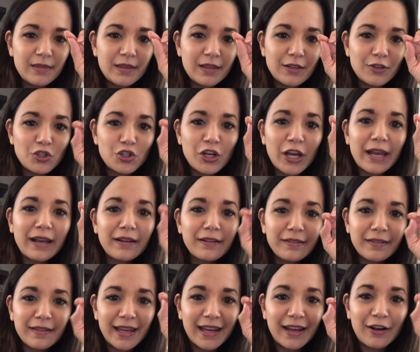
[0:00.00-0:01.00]
check
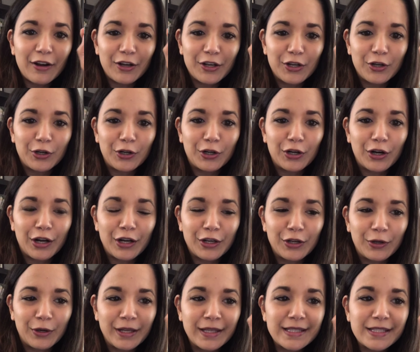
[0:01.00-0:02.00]
thing on your
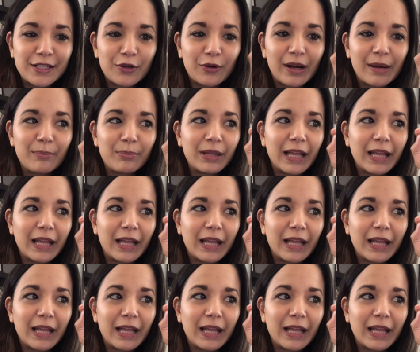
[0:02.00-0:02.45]
Instagram